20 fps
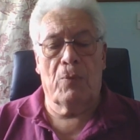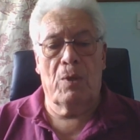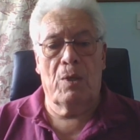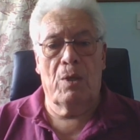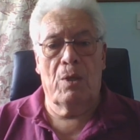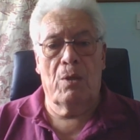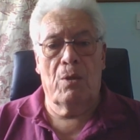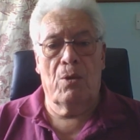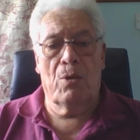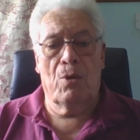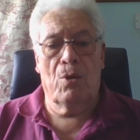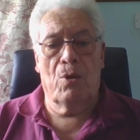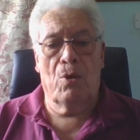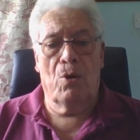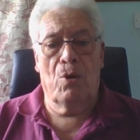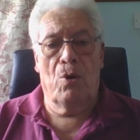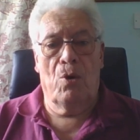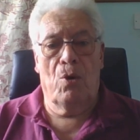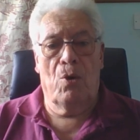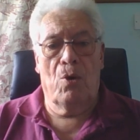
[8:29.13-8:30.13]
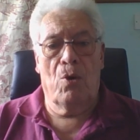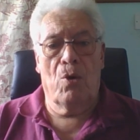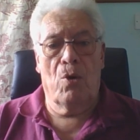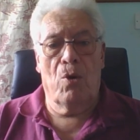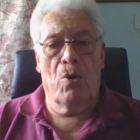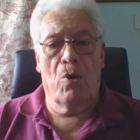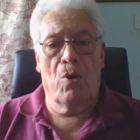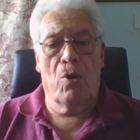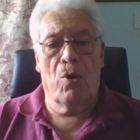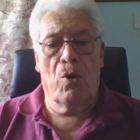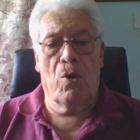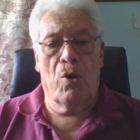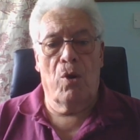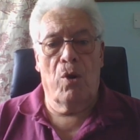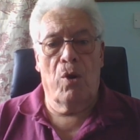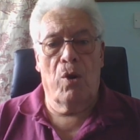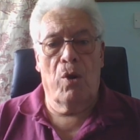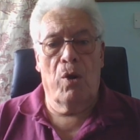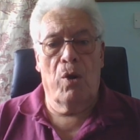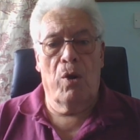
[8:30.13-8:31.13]

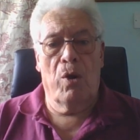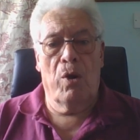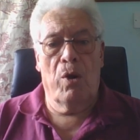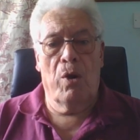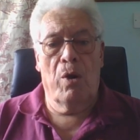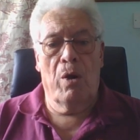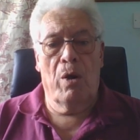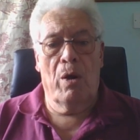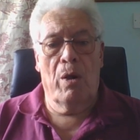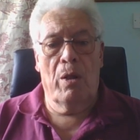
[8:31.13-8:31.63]
Nobody speaks.